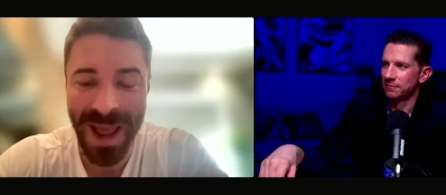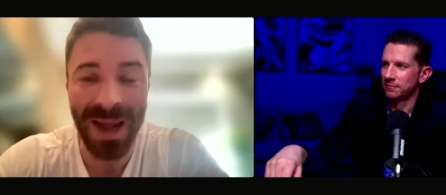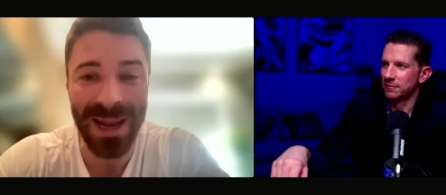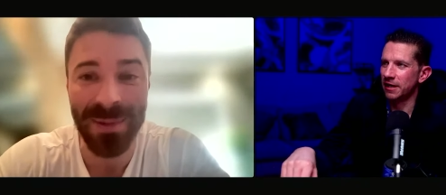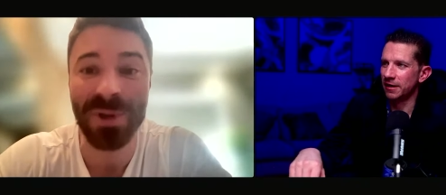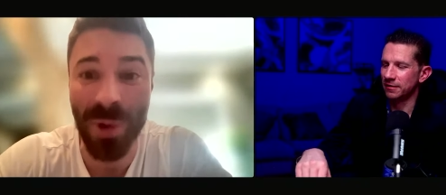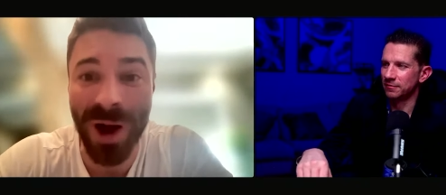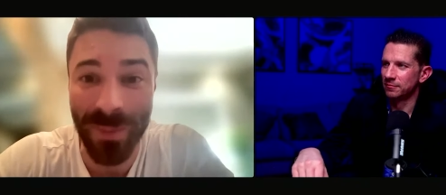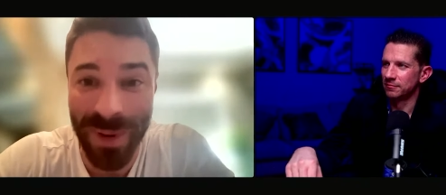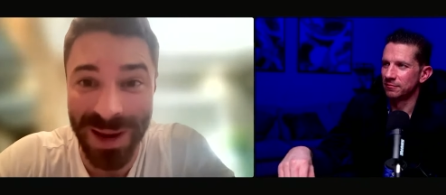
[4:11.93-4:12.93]
Speaker 1: Yeah. And he was
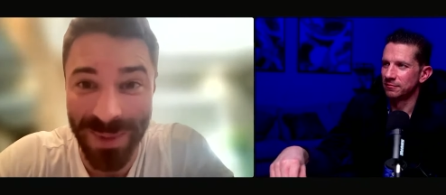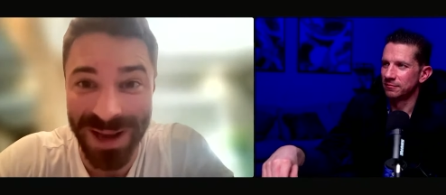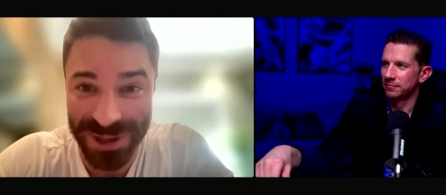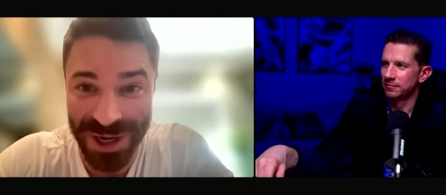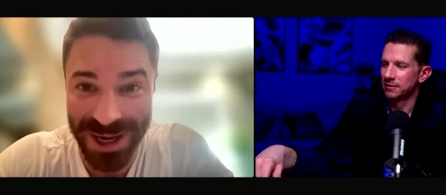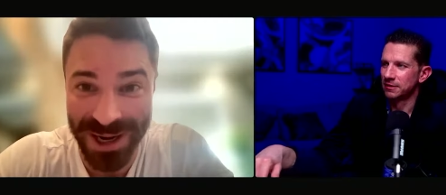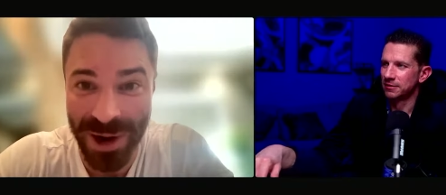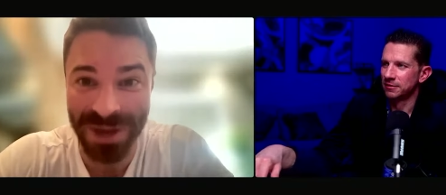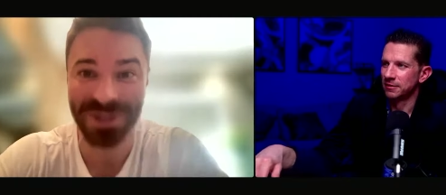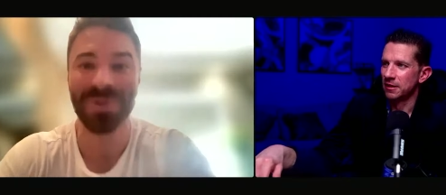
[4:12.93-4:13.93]
quite a big masculine
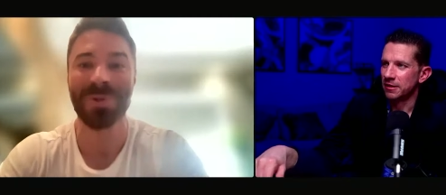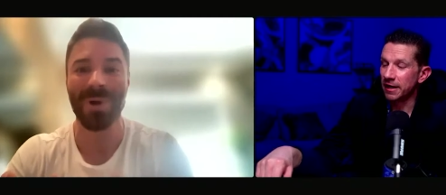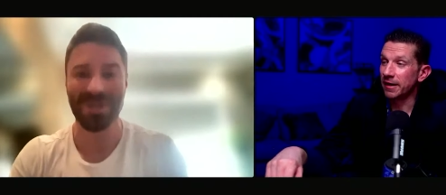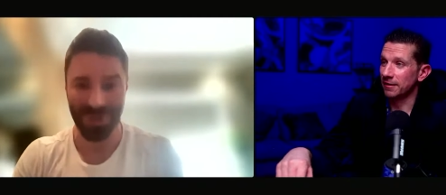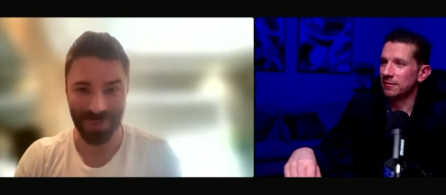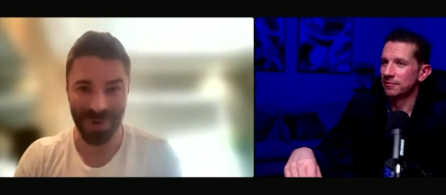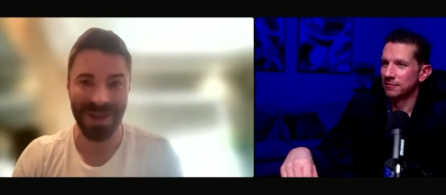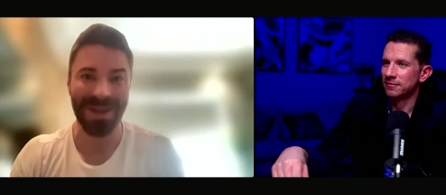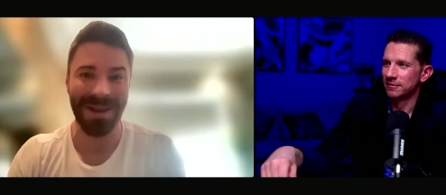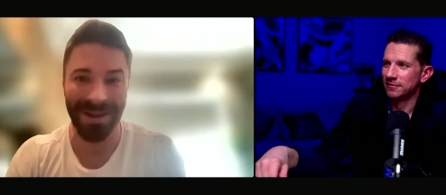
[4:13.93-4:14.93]
guy, and she yeah. was quite a
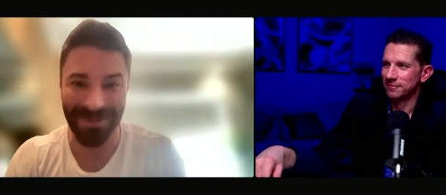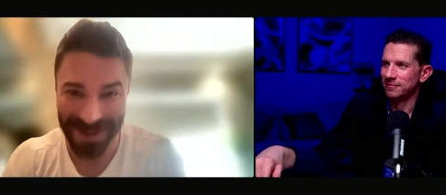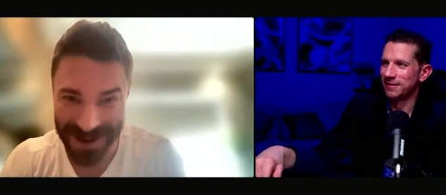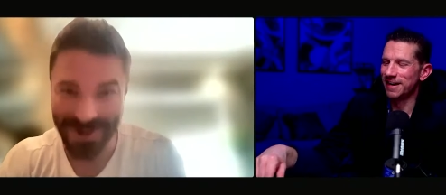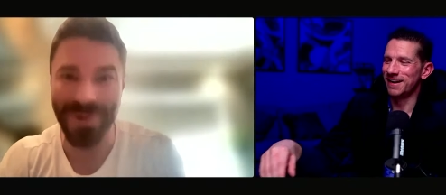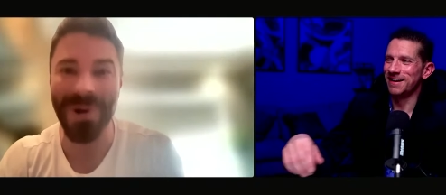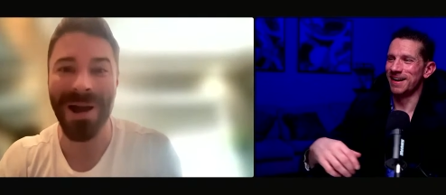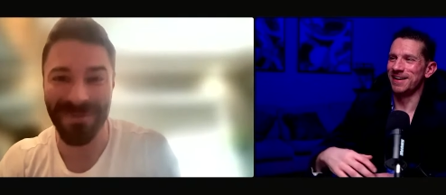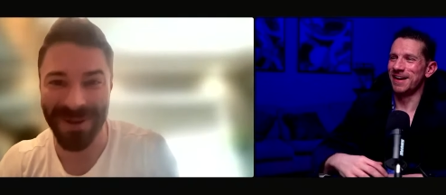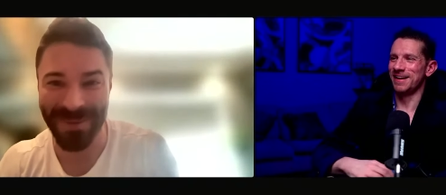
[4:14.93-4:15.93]
sweet. Yeah, yeah,
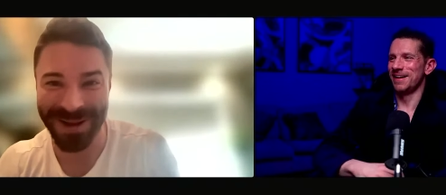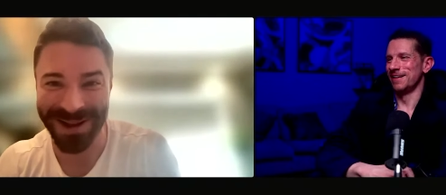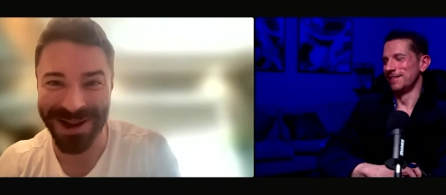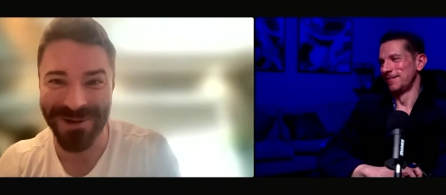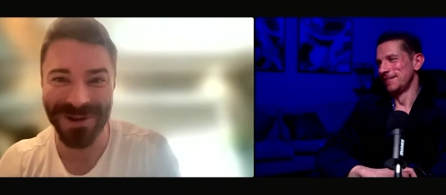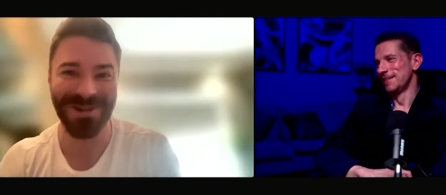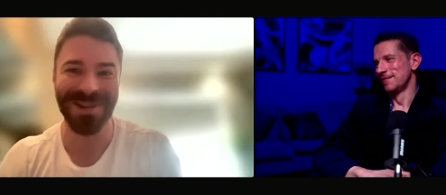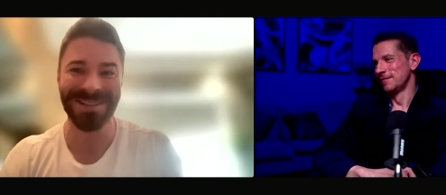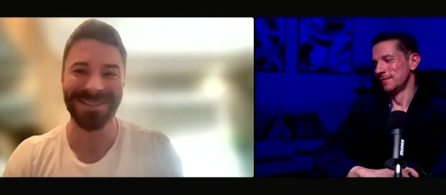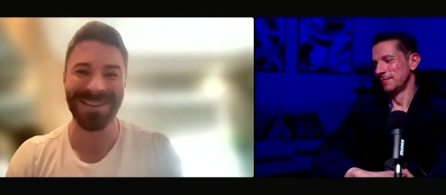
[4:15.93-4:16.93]
yeah, yeah. Girl, and you
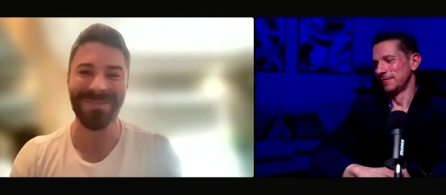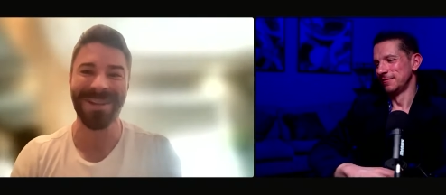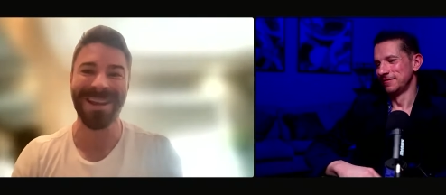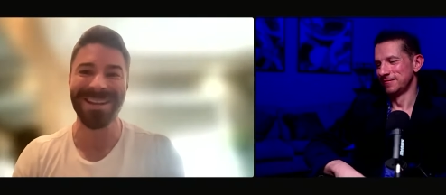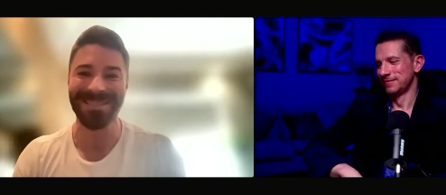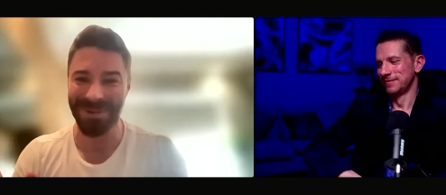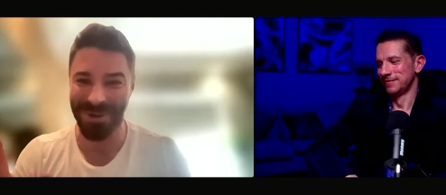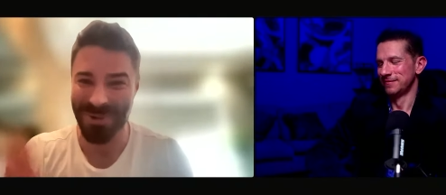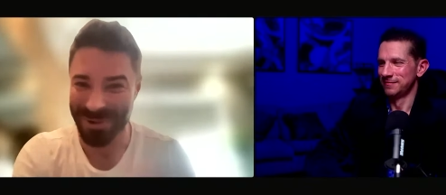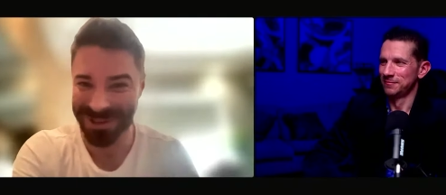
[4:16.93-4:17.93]
didn't see them again until
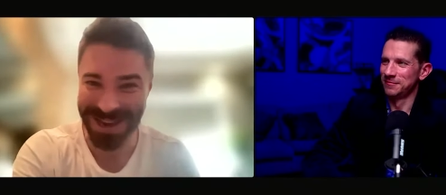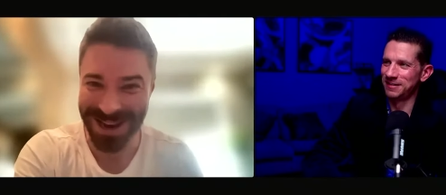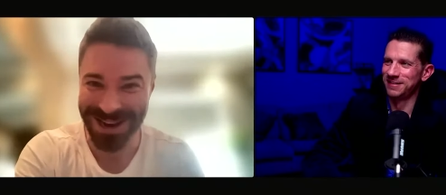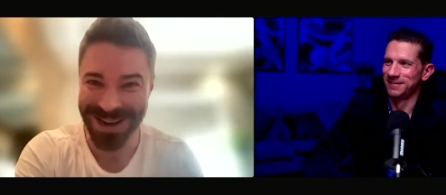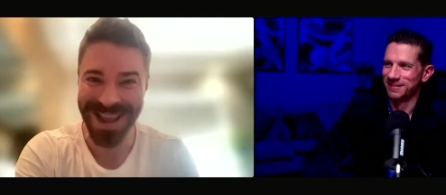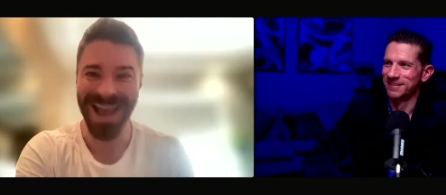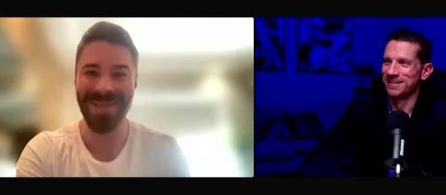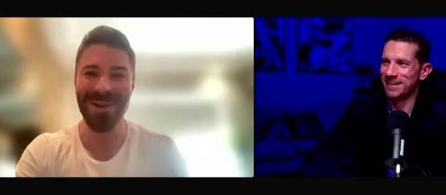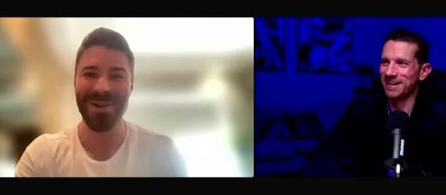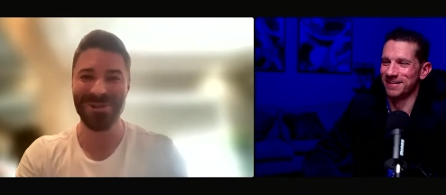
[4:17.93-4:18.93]
you walked in. yeah.
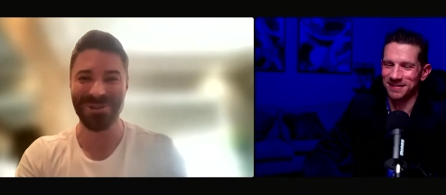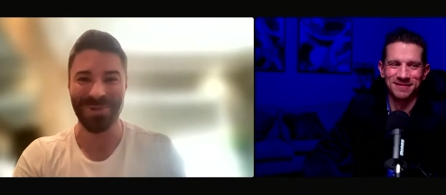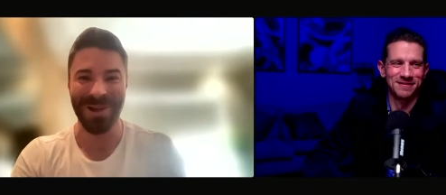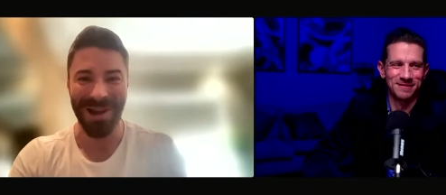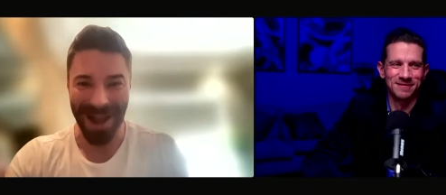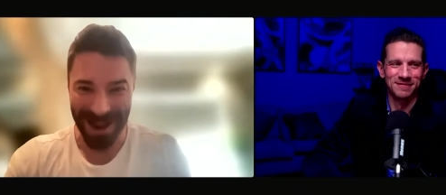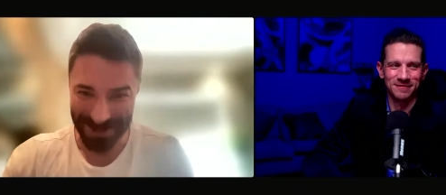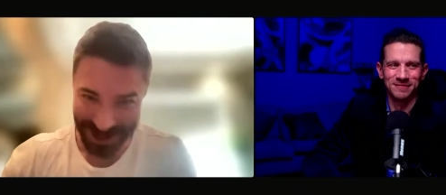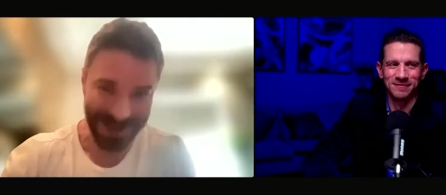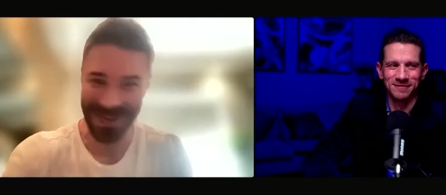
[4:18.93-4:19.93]
And then you just saw her
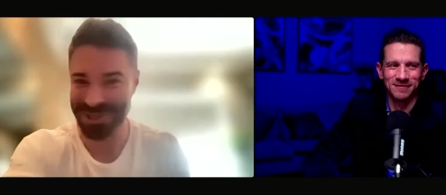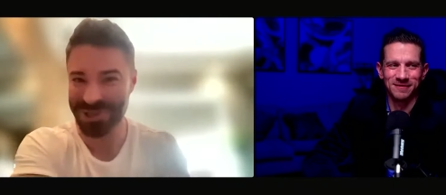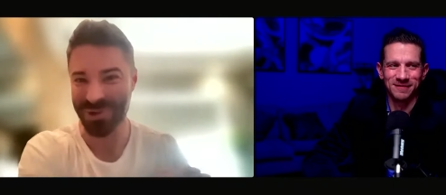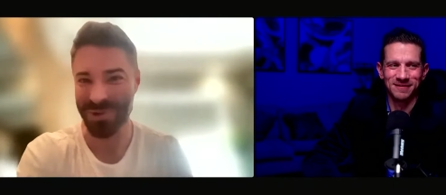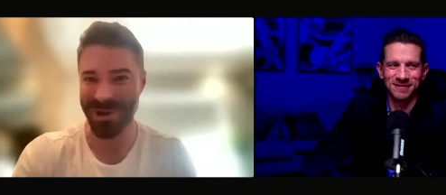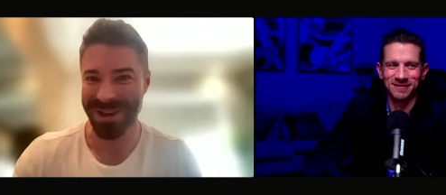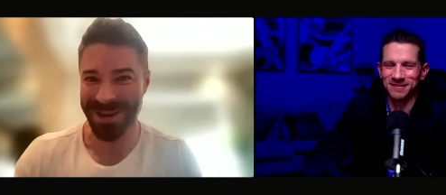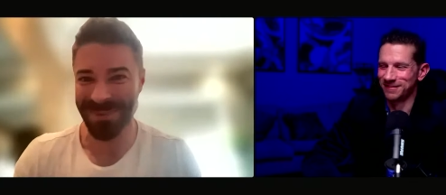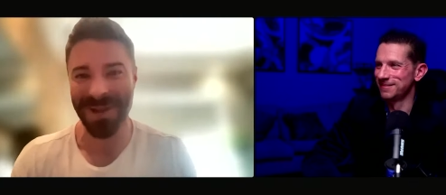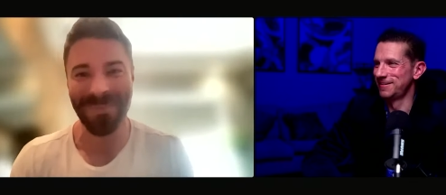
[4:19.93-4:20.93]
absolutely destroying
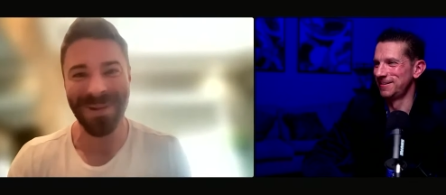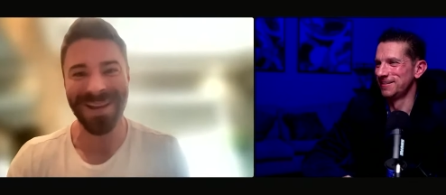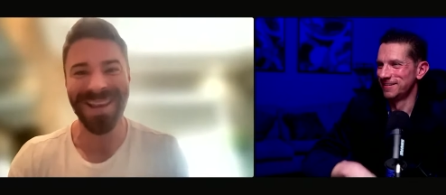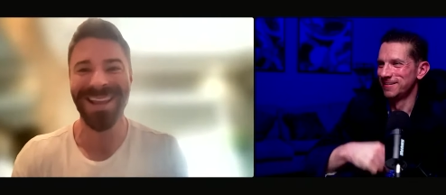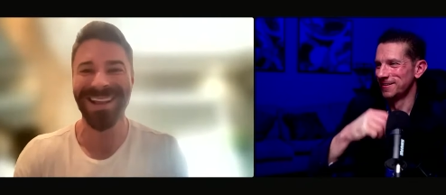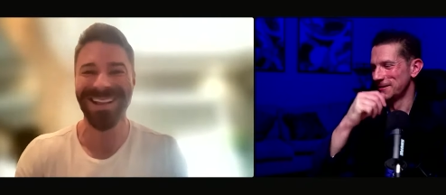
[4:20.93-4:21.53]
him, like Peg.